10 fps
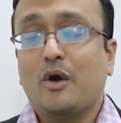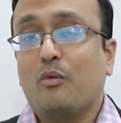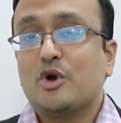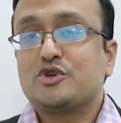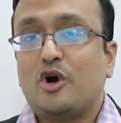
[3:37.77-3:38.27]

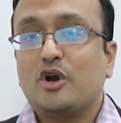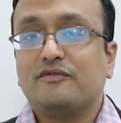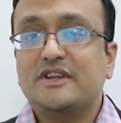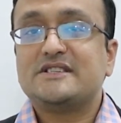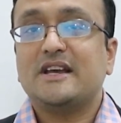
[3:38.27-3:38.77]
What all
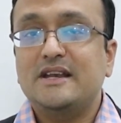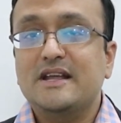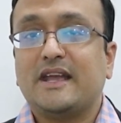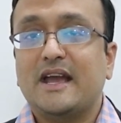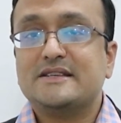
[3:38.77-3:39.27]
of this
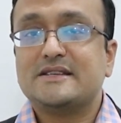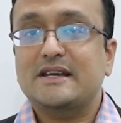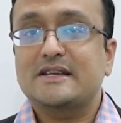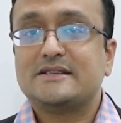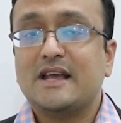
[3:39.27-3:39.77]
indicates
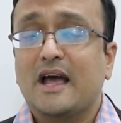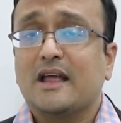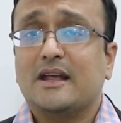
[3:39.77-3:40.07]
is